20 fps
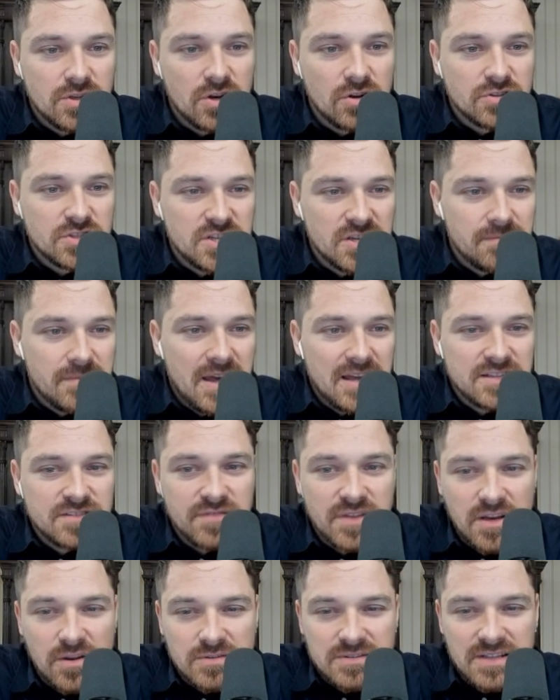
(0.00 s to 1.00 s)
she makes
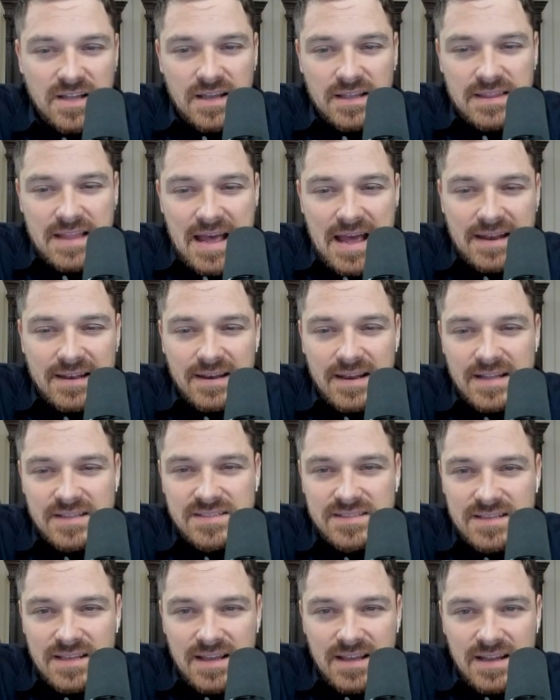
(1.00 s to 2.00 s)
videos like that.
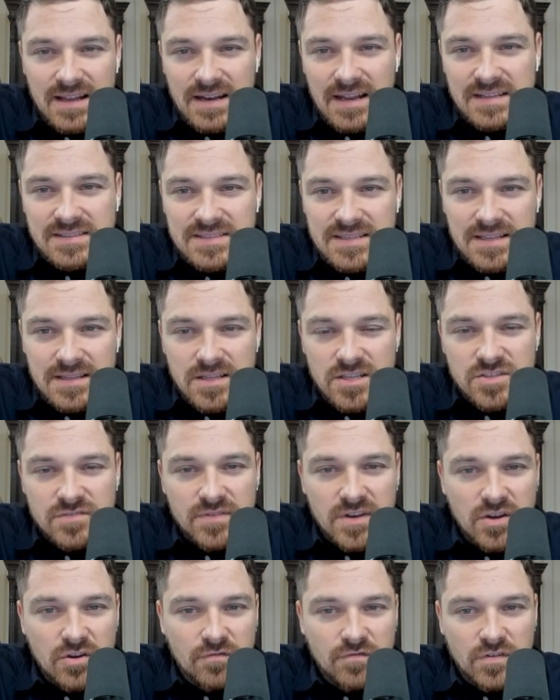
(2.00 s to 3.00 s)
Let's see this
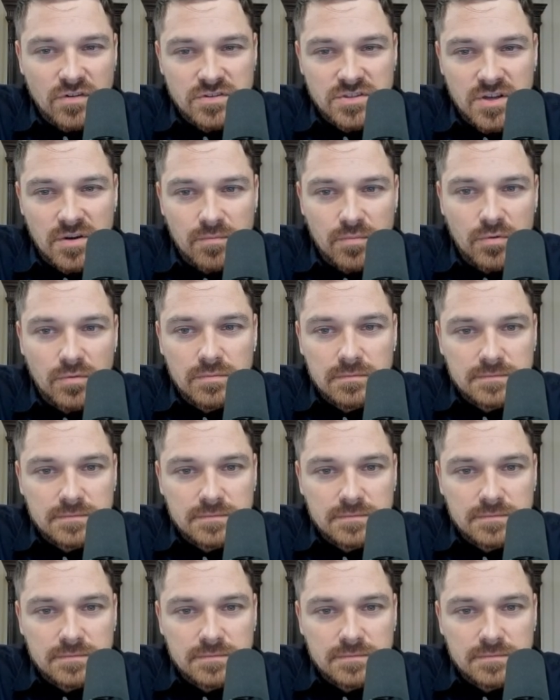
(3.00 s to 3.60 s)
video, for example.